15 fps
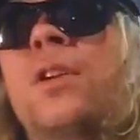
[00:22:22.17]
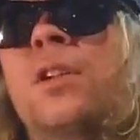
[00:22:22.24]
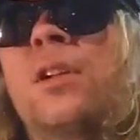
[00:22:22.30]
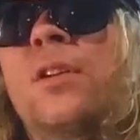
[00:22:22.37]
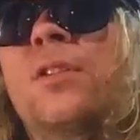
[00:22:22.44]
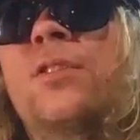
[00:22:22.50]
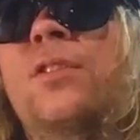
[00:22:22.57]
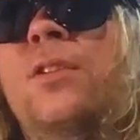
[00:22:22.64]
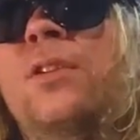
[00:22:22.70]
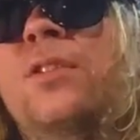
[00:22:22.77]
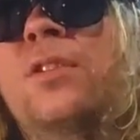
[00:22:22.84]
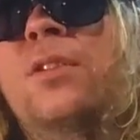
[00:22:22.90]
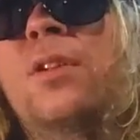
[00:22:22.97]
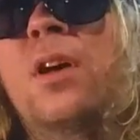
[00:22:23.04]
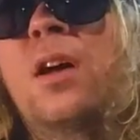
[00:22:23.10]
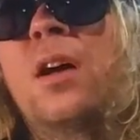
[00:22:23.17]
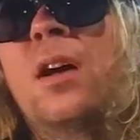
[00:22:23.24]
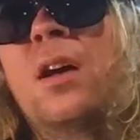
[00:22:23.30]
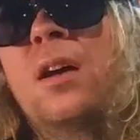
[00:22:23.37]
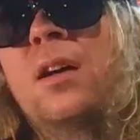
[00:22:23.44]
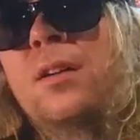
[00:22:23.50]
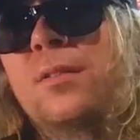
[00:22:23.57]
the Clear Series
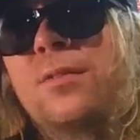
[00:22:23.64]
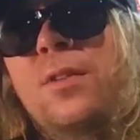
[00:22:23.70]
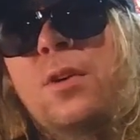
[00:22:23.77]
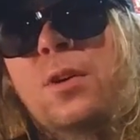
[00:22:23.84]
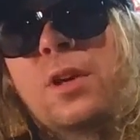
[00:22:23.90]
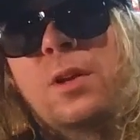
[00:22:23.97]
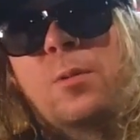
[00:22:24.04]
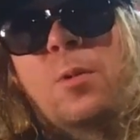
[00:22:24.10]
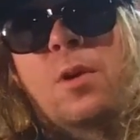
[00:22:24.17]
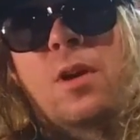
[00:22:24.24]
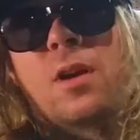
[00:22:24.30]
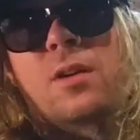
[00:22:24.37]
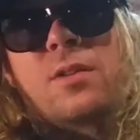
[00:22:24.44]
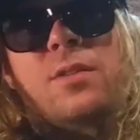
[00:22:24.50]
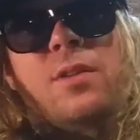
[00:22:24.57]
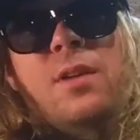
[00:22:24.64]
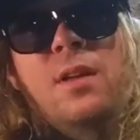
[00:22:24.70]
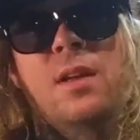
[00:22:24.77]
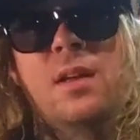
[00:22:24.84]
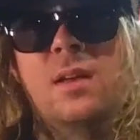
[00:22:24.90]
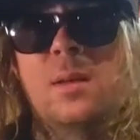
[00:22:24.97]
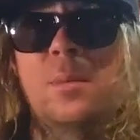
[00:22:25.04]
Vulcan works,
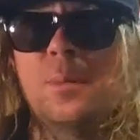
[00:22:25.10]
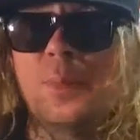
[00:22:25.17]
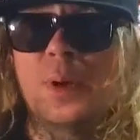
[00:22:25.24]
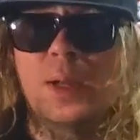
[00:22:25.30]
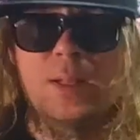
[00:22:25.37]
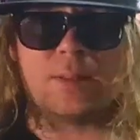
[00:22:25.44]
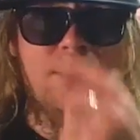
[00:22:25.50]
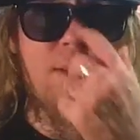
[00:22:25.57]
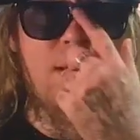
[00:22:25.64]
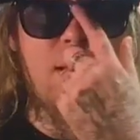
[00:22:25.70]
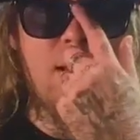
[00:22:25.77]
but